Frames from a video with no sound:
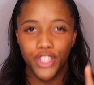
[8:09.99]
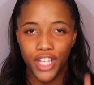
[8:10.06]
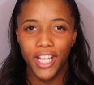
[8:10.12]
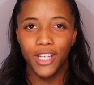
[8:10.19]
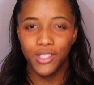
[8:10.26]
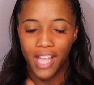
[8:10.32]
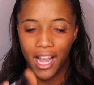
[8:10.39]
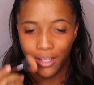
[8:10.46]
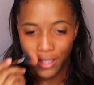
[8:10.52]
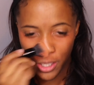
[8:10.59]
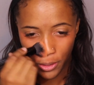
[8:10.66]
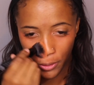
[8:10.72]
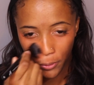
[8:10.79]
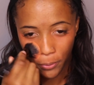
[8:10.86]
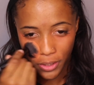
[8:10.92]
jail
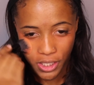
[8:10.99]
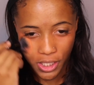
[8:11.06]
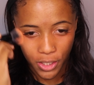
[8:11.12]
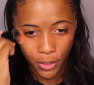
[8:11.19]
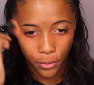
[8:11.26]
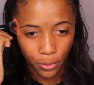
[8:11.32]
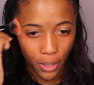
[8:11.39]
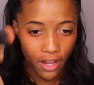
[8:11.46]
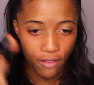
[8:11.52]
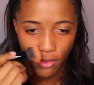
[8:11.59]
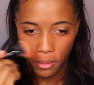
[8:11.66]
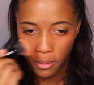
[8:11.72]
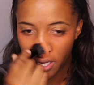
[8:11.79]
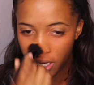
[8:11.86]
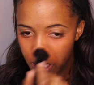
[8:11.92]
tattoo, which is great
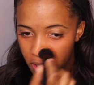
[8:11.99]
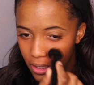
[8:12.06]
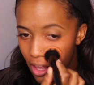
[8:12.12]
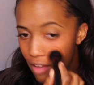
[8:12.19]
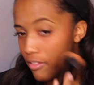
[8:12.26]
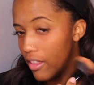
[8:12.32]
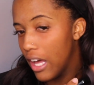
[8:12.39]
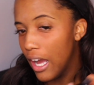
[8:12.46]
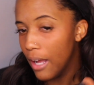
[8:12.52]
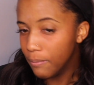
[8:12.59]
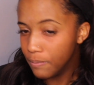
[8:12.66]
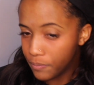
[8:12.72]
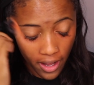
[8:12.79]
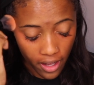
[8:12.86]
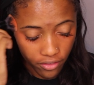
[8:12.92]
for me, love that.
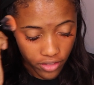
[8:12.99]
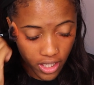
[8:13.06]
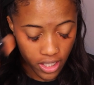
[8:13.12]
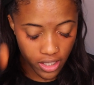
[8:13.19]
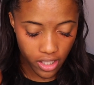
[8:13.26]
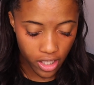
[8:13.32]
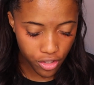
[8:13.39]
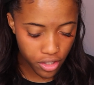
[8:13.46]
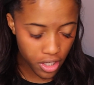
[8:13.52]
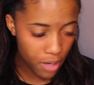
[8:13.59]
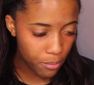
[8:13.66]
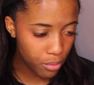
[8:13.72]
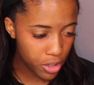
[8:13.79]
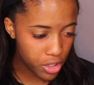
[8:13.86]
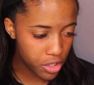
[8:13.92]
I have to get it touched
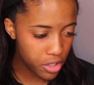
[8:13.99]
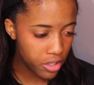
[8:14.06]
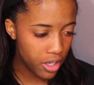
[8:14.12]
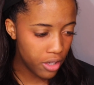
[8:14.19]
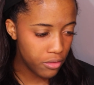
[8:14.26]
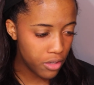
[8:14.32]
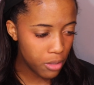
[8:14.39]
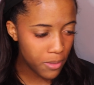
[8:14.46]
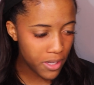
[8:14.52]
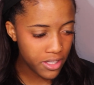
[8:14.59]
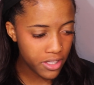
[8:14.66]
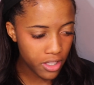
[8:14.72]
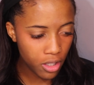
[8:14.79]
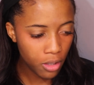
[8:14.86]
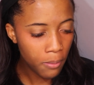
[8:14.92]
up, which, you know, no
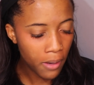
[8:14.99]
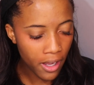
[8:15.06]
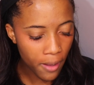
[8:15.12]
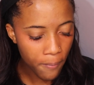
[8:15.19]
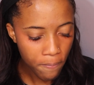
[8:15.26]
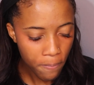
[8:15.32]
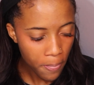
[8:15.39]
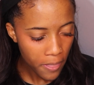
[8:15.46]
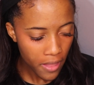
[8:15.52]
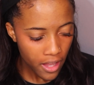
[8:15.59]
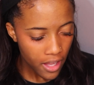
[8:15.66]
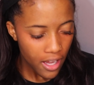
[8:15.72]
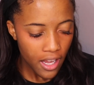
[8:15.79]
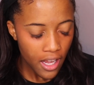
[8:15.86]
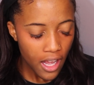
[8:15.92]
big deal, but
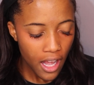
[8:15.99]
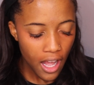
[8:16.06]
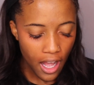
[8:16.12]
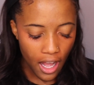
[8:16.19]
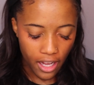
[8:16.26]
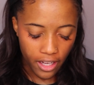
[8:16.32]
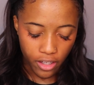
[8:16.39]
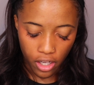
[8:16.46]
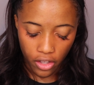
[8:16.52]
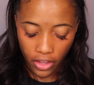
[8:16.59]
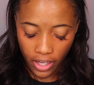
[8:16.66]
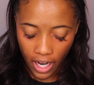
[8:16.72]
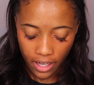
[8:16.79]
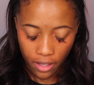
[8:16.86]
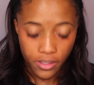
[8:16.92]
I called
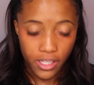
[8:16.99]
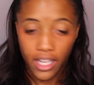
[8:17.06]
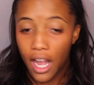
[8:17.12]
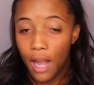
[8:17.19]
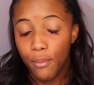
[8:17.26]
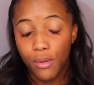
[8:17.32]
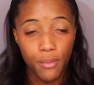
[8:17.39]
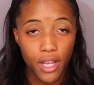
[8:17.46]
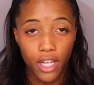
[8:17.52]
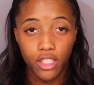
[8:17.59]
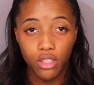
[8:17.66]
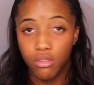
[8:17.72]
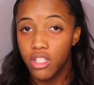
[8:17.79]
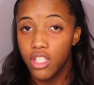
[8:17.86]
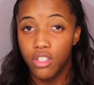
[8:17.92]
the guy and I was like, I'm gonna be
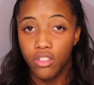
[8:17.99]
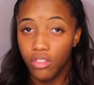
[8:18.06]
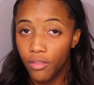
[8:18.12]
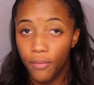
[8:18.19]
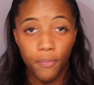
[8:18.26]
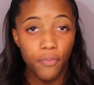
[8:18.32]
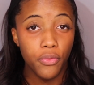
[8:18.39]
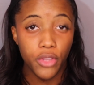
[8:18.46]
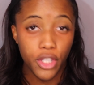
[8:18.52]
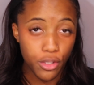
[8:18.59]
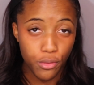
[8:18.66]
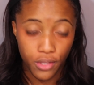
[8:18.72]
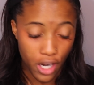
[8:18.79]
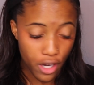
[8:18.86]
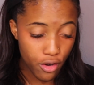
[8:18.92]
honest with you,
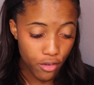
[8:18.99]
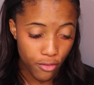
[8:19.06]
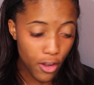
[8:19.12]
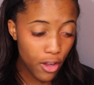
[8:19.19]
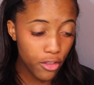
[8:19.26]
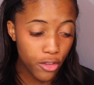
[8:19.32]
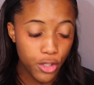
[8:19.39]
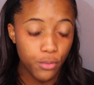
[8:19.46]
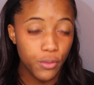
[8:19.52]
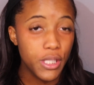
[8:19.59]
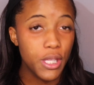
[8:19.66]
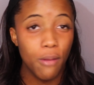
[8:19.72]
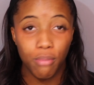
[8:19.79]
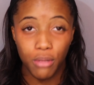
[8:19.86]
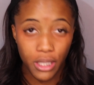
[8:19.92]
this was not your fault. This
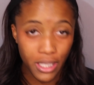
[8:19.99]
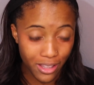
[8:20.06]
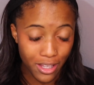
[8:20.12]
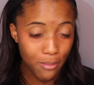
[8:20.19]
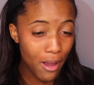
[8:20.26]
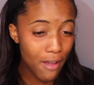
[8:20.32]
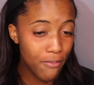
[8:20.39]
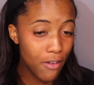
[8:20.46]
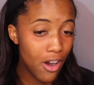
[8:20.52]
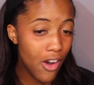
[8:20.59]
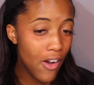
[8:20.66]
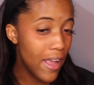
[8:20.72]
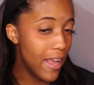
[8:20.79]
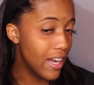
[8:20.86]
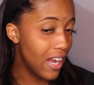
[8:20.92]
was completely my
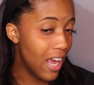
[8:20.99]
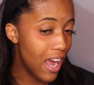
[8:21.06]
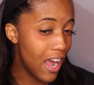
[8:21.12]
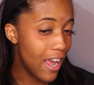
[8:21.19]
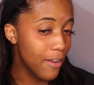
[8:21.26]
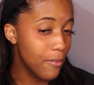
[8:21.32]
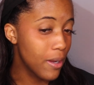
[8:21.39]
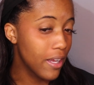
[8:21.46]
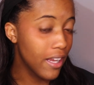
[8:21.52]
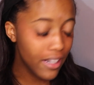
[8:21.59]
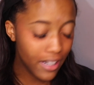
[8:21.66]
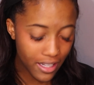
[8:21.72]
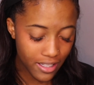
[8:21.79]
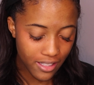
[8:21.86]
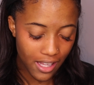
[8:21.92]
fault and I
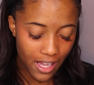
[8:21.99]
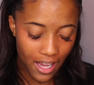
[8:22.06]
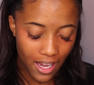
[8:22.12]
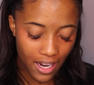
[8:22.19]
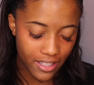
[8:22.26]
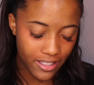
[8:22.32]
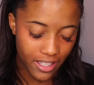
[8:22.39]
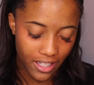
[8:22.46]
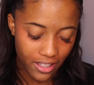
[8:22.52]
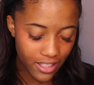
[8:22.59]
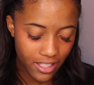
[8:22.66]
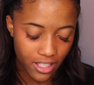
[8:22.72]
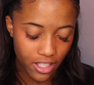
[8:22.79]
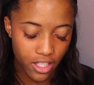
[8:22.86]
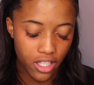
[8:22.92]
recognize that. I didn't
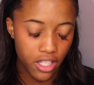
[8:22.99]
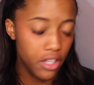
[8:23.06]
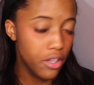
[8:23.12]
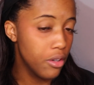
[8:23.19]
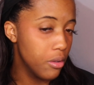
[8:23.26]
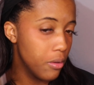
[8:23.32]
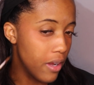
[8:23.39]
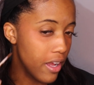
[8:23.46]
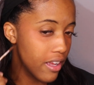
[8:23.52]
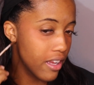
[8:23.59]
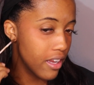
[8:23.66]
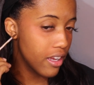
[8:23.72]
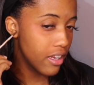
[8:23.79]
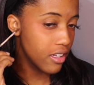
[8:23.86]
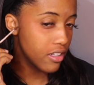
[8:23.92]
listen to you
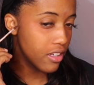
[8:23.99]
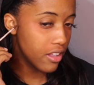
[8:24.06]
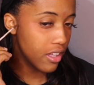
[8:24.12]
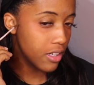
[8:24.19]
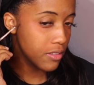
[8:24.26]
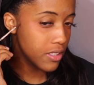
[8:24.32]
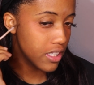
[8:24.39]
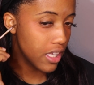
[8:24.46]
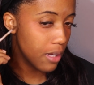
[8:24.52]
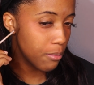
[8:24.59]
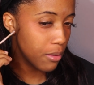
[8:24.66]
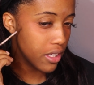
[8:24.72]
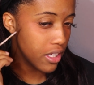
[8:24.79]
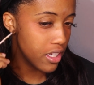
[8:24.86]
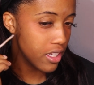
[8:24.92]
and that was
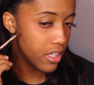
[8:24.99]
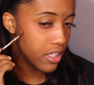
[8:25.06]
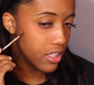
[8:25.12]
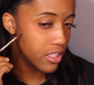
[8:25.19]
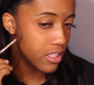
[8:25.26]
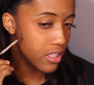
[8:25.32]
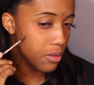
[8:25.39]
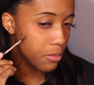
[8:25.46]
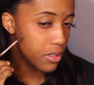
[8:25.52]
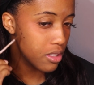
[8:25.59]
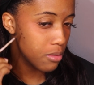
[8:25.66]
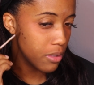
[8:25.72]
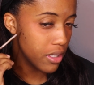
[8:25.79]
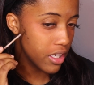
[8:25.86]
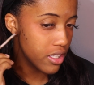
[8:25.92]
that, but he is going
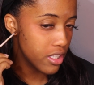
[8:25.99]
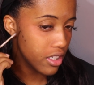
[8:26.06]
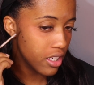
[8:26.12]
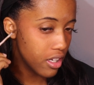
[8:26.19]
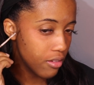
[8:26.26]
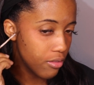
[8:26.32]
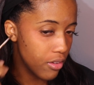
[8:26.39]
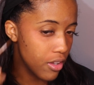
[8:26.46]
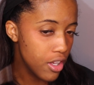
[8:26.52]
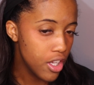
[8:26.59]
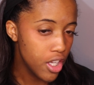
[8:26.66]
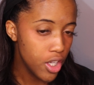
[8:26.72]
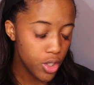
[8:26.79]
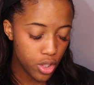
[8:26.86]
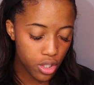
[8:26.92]
to be nice enough
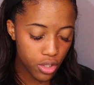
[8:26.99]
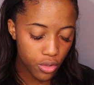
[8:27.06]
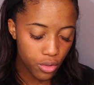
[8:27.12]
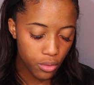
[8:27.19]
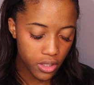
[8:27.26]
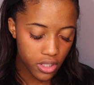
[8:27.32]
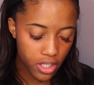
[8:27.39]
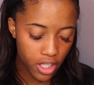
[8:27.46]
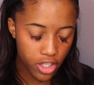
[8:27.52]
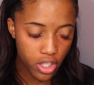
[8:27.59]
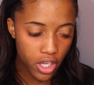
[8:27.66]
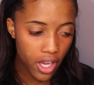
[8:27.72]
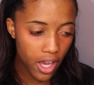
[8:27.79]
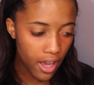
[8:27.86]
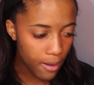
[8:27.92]
to
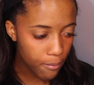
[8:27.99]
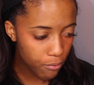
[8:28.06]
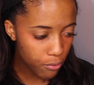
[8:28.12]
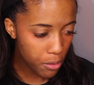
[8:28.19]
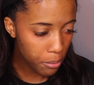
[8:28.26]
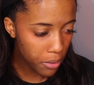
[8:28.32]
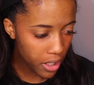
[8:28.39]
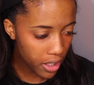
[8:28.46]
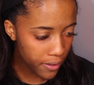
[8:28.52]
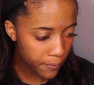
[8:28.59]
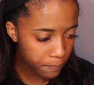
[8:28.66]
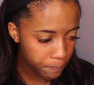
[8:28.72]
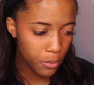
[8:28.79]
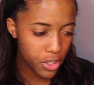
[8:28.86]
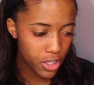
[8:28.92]
touch it up for
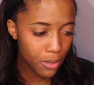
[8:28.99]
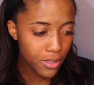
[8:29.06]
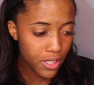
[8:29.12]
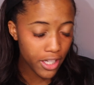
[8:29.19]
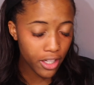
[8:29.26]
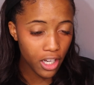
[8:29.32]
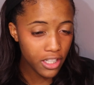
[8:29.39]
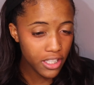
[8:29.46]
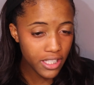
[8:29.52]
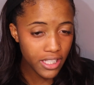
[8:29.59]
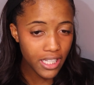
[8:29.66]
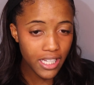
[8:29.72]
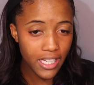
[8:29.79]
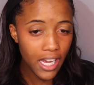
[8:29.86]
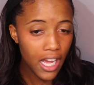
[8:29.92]
me, which I was like,
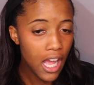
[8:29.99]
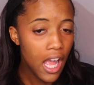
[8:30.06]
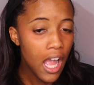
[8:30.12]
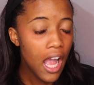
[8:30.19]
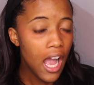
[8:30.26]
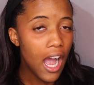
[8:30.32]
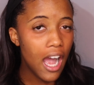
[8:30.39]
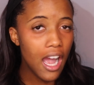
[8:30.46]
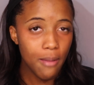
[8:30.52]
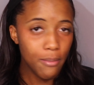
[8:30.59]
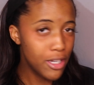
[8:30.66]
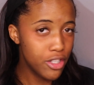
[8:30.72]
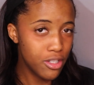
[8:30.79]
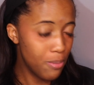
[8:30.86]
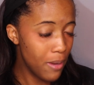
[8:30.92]
honestly, I
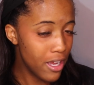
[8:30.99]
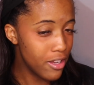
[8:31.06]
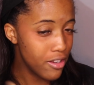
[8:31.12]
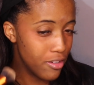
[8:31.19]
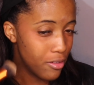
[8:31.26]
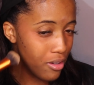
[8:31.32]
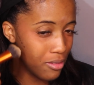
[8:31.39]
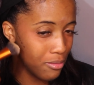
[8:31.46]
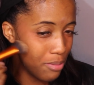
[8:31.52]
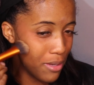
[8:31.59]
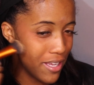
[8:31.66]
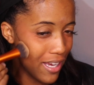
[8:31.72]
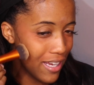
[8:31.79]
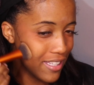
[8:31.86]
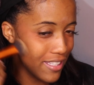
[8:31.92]
might just pay you
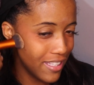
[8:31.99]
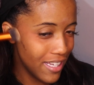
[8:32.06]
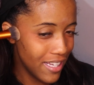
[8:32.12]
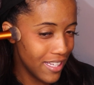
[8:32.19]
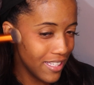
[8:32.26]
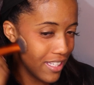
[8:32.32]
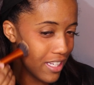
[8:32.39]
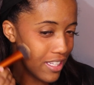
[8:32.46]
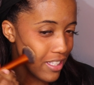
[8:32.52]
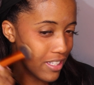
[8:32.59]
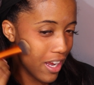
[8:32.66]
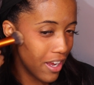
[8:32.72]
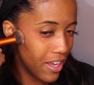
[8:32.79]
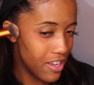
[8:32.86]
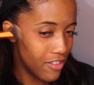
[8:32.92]
because this is
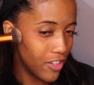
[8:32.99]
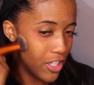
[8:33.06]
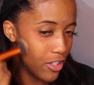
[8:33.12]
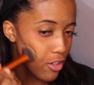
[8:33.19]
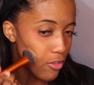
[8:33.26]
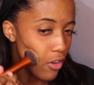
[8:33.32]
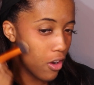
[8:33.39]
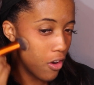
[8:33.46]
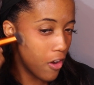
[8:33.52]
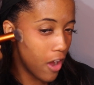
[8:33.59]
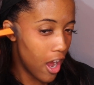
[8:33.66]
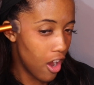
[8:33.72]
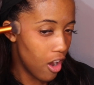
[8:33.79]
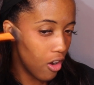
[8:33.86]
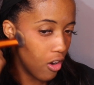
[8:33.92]
not even your fault
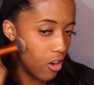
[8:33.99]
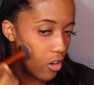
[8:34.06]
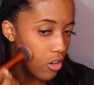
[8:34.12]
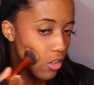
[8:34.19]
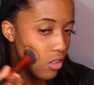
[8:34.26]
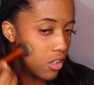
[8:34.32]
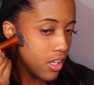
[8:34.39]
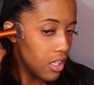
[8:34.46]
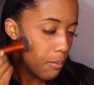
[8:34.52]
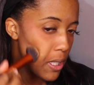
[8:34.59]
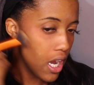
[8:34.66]
at all.